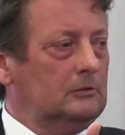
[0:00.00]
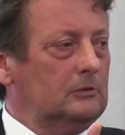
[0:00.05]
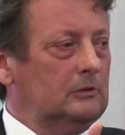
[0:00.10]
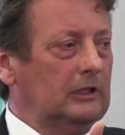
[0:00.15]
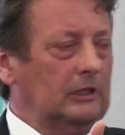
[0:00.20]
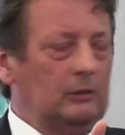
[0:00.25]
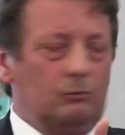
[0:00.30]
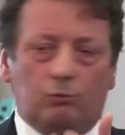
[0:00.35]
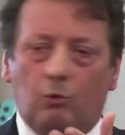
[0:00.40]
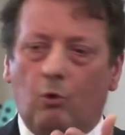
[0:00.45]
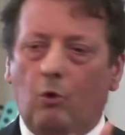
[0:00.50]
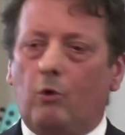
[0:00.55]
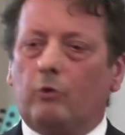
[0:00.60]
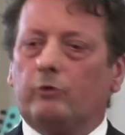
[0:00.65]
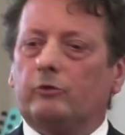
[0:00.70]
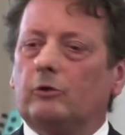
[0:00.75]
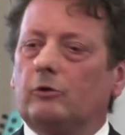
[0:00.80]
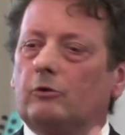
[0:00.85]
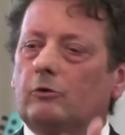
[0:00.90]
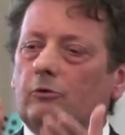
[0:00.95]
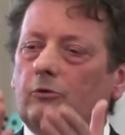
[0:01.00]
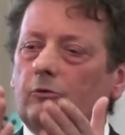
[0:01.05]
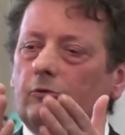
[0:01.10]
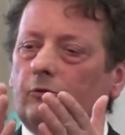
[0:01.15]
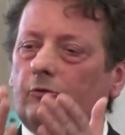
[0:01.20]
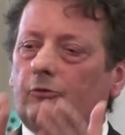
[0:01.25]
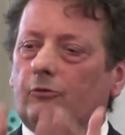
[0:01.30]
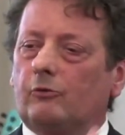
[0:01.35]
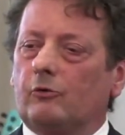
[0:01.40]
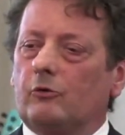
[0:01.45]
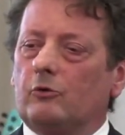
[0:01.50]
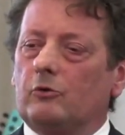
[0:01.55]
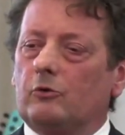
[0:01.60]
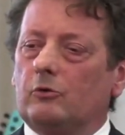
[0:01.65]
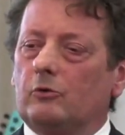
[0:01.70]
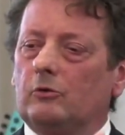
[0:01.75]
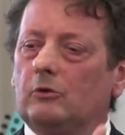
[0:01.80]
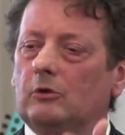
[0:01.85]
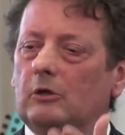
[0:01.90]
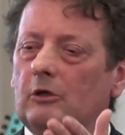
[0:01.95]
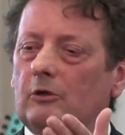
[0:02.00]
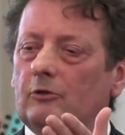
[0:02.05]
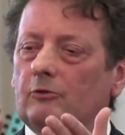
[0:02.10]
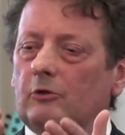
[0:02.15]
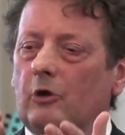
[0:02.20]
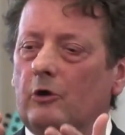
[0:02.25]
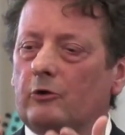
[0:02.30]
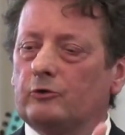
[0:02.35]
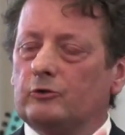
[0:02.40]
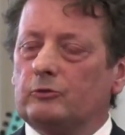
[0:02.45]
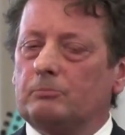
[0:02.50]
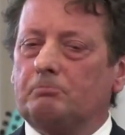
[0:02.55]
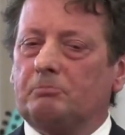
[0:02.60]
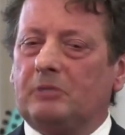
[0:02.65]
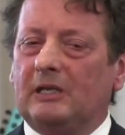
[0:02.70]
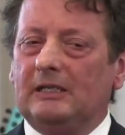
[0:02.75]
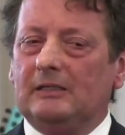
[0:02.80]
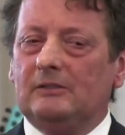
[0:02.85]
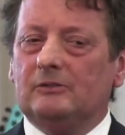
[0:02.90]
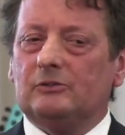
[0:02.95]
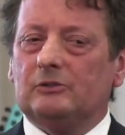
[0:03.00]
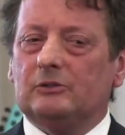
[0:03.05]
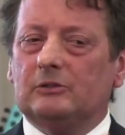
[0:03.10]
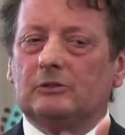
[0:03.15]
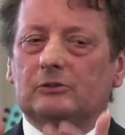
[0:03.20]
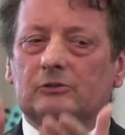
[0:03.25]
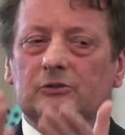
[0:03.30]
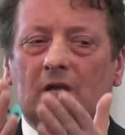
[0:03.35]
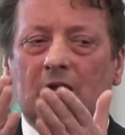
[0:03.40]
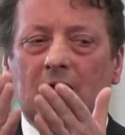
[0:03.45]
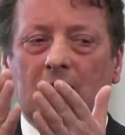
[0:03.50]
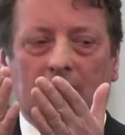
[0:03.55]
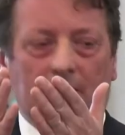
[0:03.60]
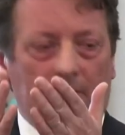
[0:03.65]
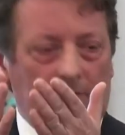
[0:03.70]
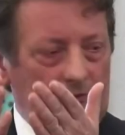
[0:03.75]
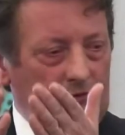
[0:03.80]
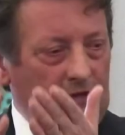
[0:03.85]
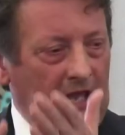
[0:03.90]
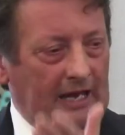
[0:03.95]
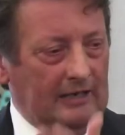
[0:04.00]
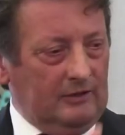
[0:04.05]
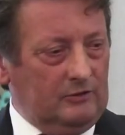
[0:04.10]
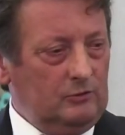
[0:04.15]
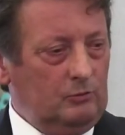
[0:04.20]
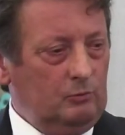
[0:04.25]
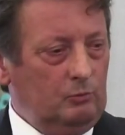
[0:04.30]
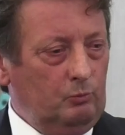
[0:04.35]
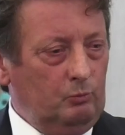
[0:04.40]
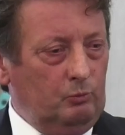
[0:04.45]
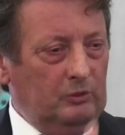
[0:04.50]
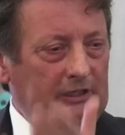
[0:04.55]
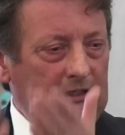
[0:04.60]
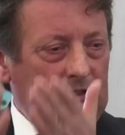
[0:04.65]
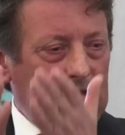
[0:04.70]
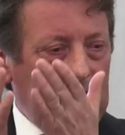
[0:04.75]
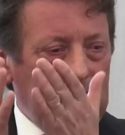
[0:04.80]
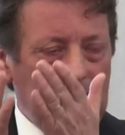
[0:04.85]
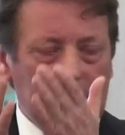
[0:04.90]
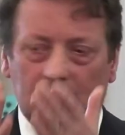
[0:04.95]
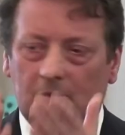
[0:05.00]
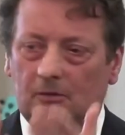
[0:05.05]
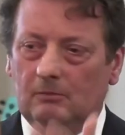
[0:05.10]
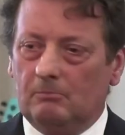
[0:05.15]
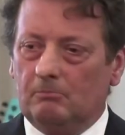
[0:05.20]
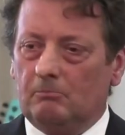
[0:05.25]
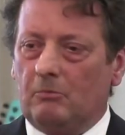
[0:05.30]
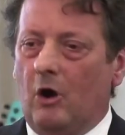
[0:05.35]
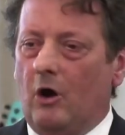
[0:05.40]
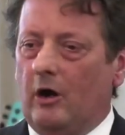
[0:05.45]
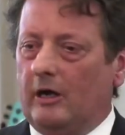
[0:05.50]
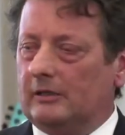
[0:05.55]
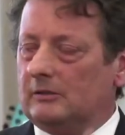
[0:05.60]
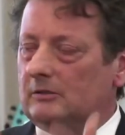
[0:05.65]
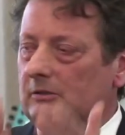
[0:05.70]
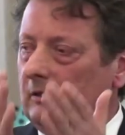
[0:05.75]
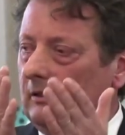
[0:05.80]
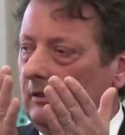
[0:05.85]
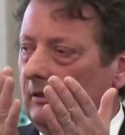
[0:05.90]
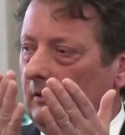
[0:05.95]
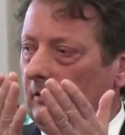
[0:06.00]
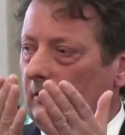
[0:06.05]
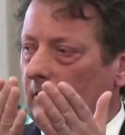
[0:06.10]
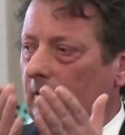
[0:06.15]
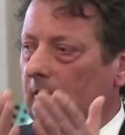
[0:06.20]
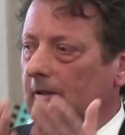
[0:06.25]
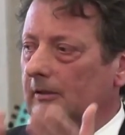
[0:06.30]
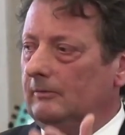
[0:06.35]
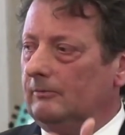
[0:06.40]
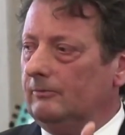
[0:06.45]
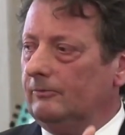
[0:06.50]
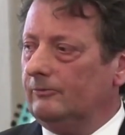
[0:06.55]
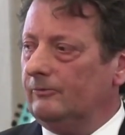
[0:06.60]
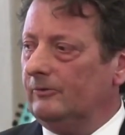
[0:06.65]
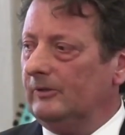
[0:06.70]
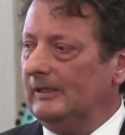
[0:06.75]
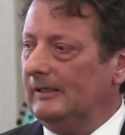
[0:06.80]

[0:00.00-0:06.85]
He walked through those pieces that we might live.